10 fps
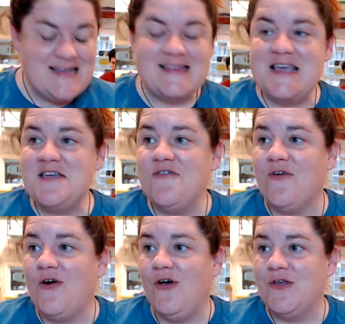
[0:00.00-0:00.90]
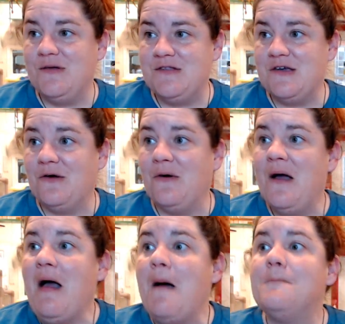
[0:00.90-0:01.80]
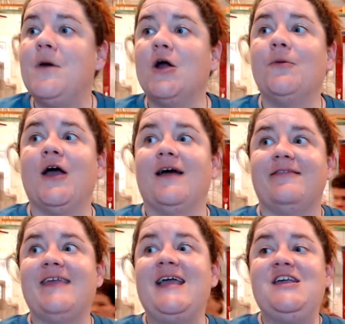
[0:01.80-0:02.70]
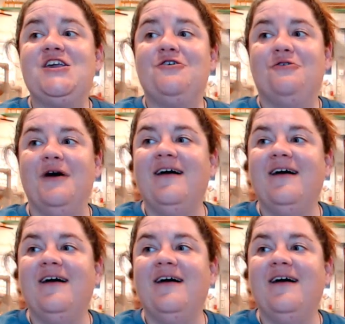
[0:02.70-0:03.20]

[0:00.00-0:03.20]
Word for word: Thank you for all you do. Yes. Barbara, thank you.